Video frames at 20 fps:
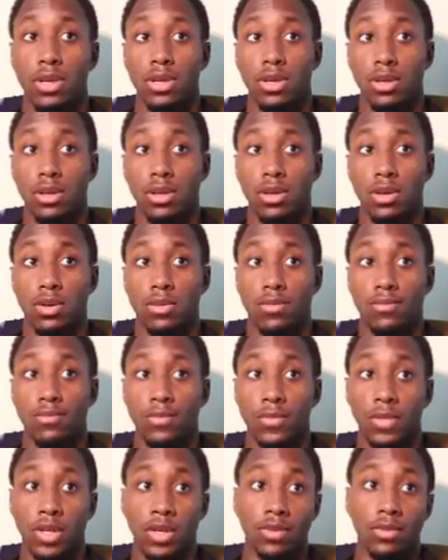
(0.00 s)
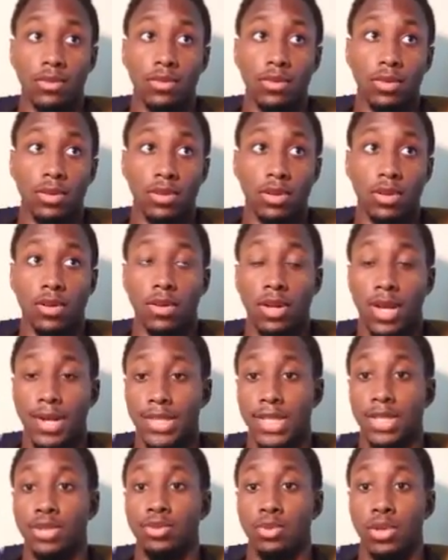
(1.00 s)
You know, you know, you know, I
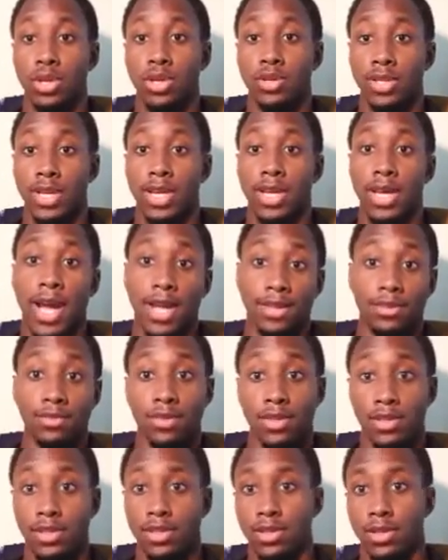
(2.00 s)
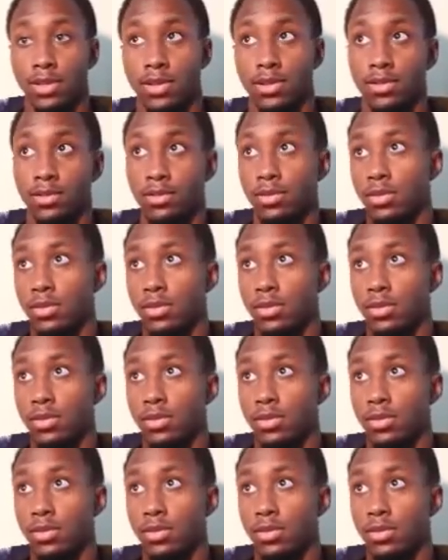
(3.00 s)
said three years like after this year,